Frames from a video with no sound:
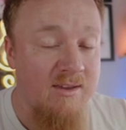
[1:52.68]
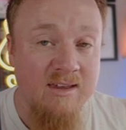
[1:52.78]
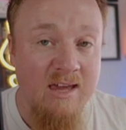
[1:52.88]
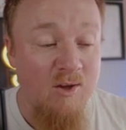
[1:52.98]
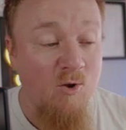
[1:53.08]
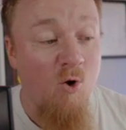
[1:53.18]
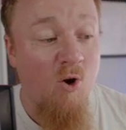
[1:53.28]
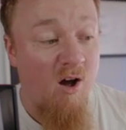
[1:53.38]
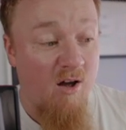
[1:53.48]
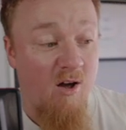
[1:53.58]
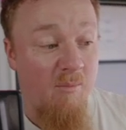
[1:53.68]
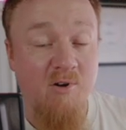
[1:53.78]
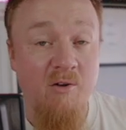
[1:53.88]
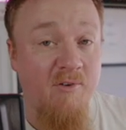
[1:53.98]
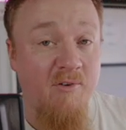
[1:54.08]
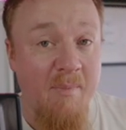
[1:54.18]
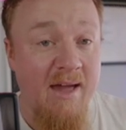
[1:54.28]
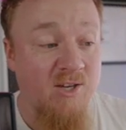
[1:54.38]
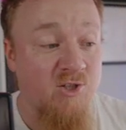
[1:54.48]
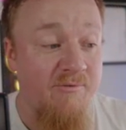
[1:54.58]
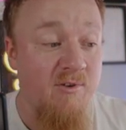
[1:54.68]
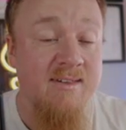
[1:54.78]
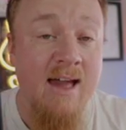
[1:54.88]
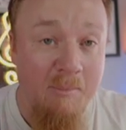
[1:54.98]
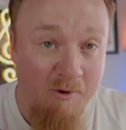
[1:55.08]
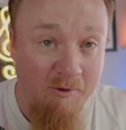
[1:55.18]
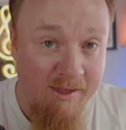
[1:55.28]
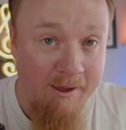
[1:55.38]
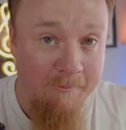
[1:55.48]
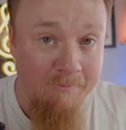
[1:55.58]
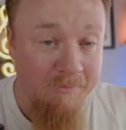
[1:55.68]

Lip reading: can see your profile picture. If you tap on that,